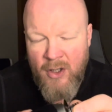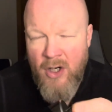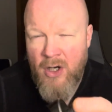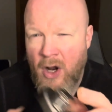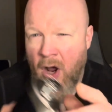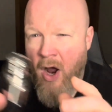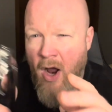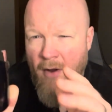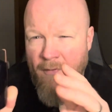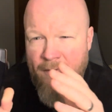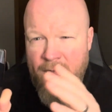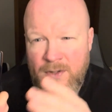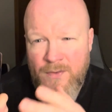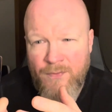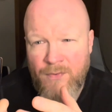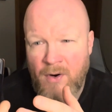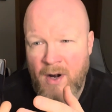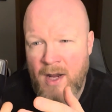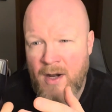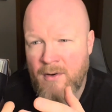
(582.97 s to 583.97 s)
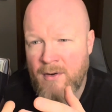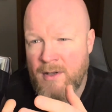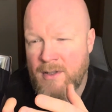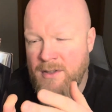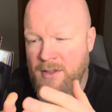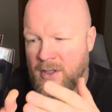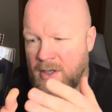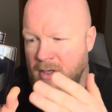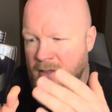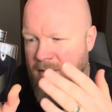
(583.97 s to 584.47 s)
good office
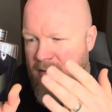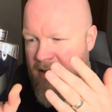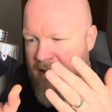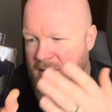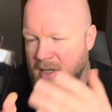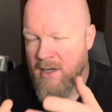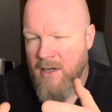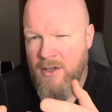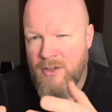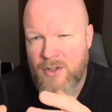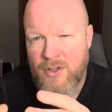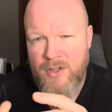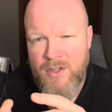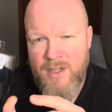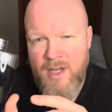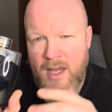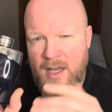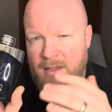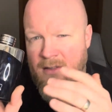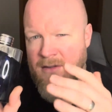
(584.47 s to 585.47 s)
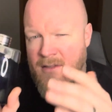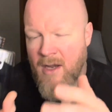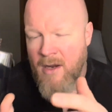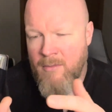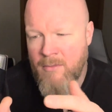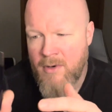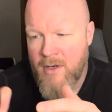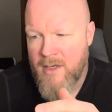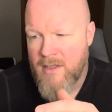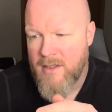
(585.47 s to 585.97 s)
fragrance, good signature scent,
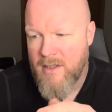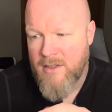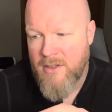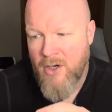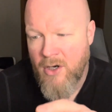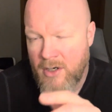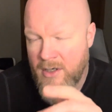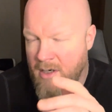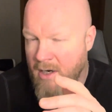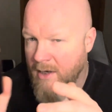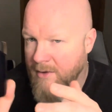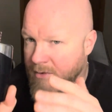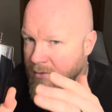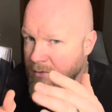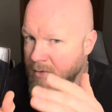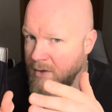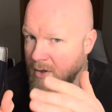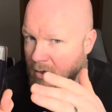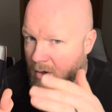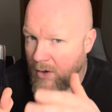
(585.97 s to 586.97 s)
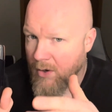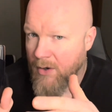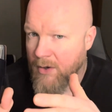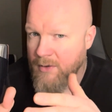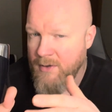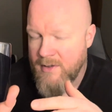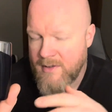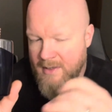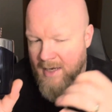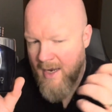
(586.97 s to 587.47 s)
dumb reach. This could cut through the
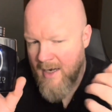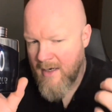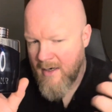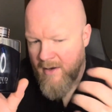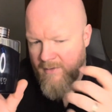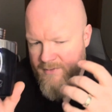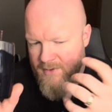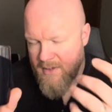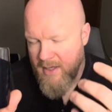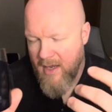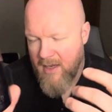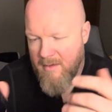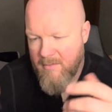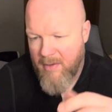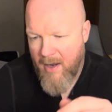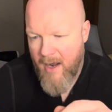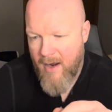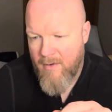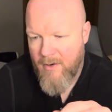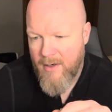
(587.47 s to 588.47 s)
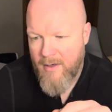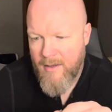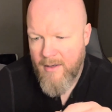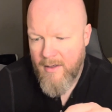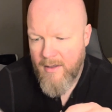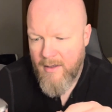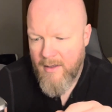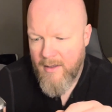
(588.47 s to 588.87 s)
cold. It's got enough staying power.